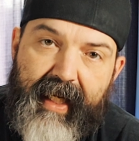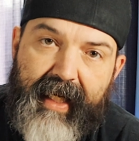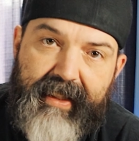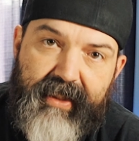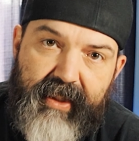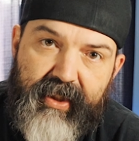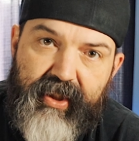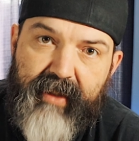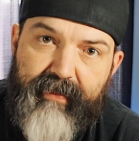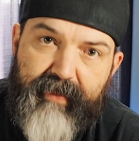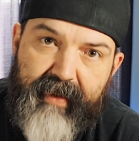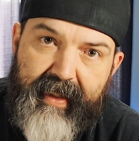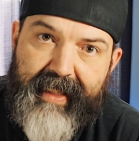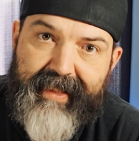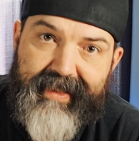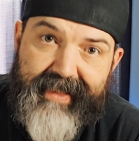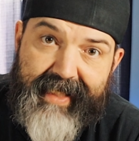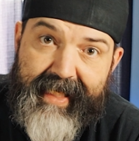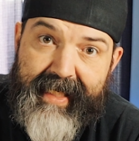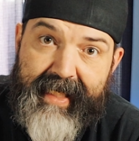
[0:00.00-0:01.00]
has a
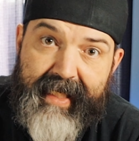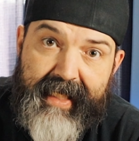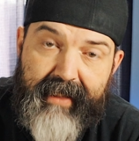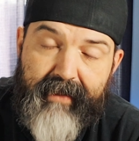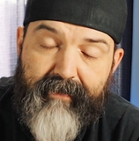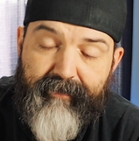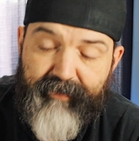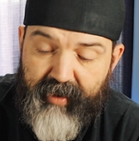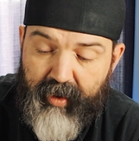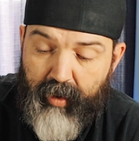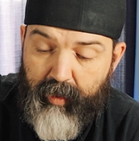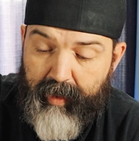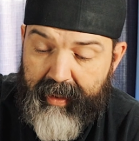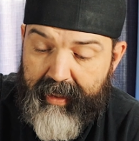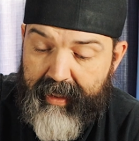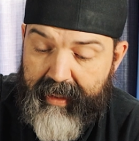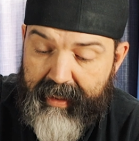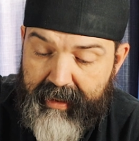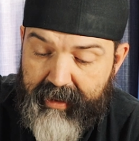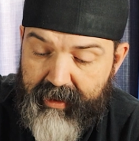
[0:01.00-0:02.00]
GPS in it, so
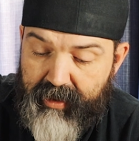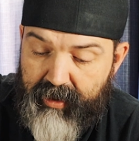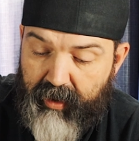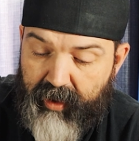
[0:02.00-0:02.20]
it is